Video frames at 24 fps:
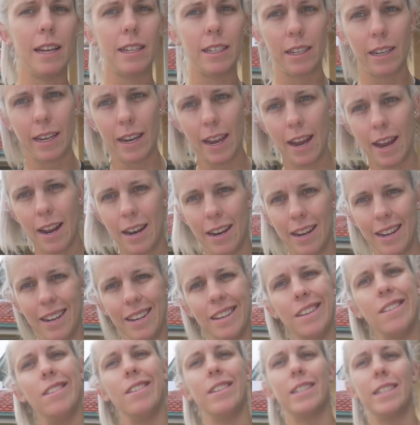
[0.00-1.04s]
It's down
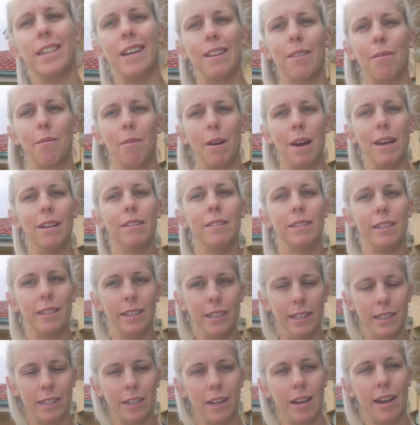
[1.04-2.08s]
in New South Wales.
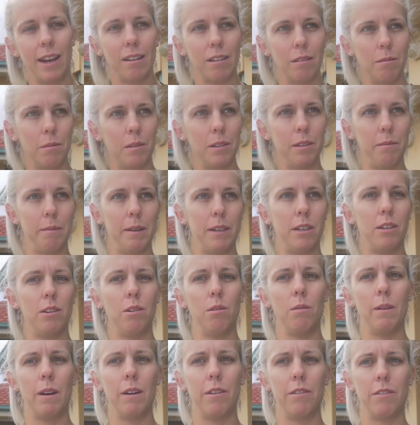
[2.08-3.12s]
It's in TYALGUM. It's about
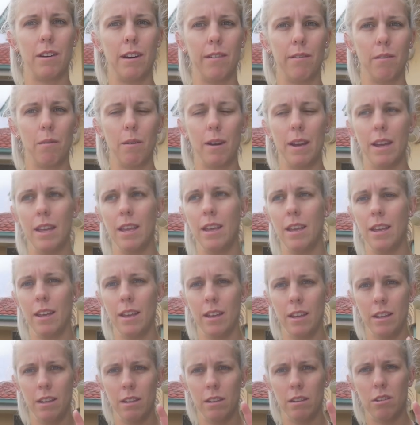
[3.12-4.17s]
a 2-hour drive away.
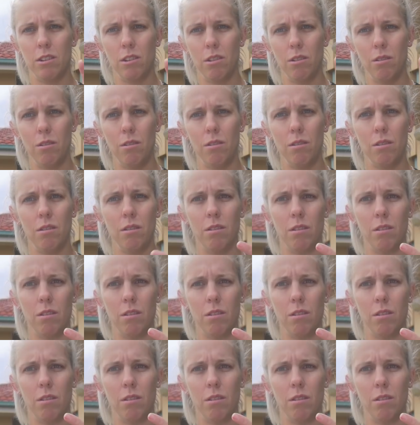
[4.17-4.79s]
Two.